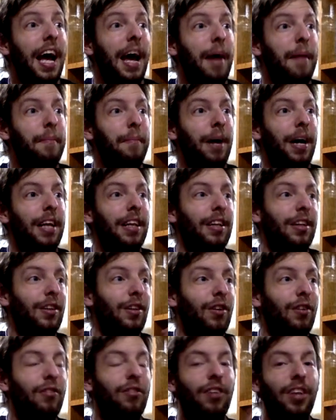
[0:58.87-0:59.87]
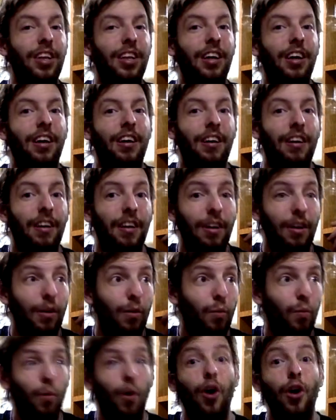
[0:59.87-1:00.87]
And by the looks of the
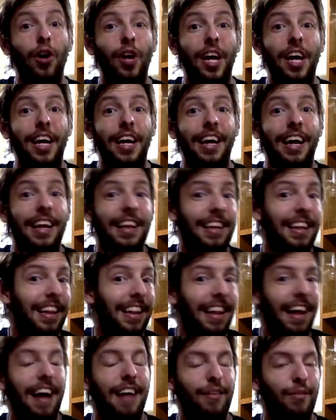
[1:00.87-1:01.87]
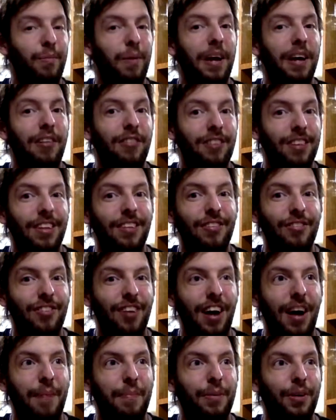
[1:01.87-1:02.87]
wording at the last page of this
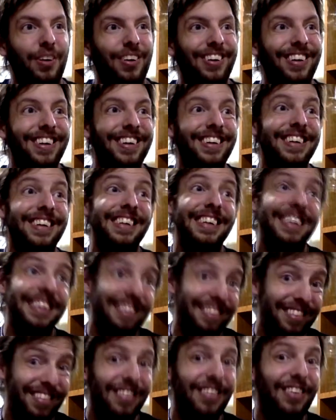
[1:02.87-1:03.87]
chapter, it's